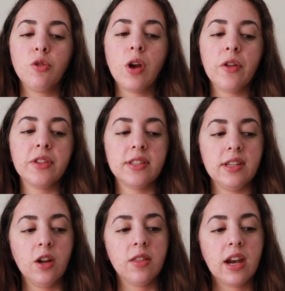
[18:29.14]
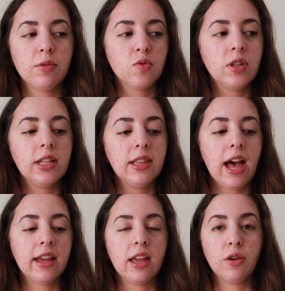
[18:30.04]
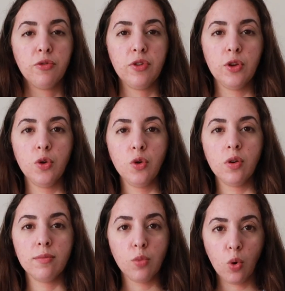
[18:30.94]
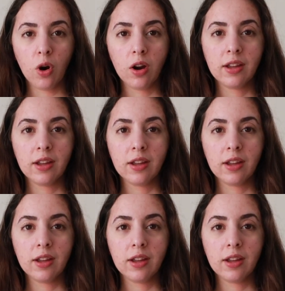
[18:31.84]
throughout this year that I was really lacking a few more